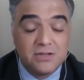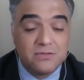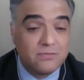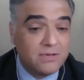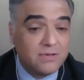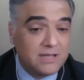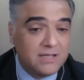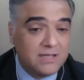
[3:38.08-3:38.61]

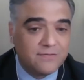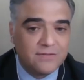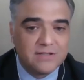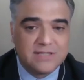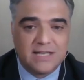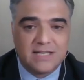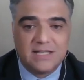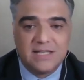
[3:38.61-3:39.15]
with different
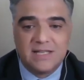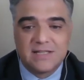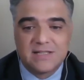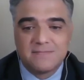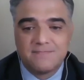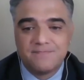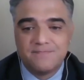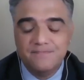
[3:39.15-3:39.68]
techniques.
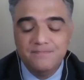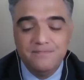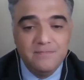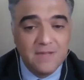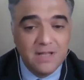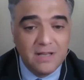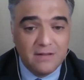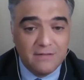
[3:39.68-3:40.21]

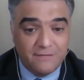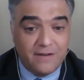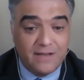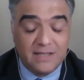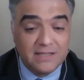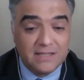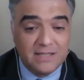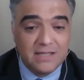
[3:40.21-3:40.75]

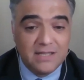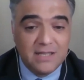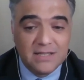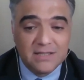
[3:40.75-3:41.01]
Finally,